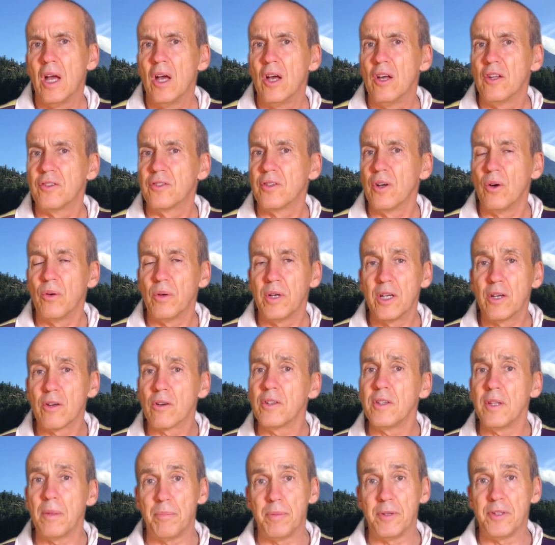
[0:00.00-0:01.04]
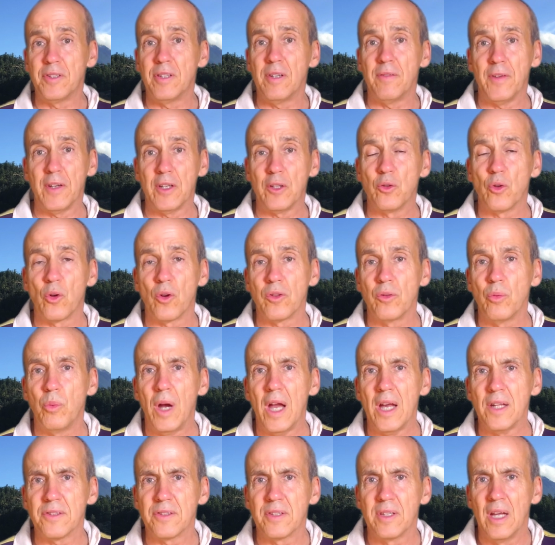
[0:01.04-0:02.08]
So here on the Pacific
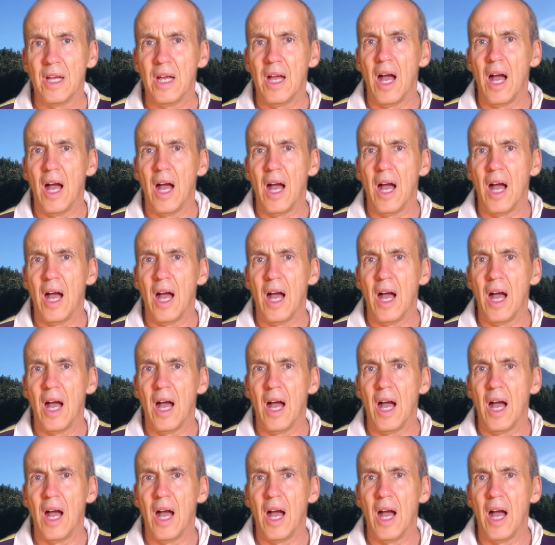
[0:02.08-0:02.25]
Northwest,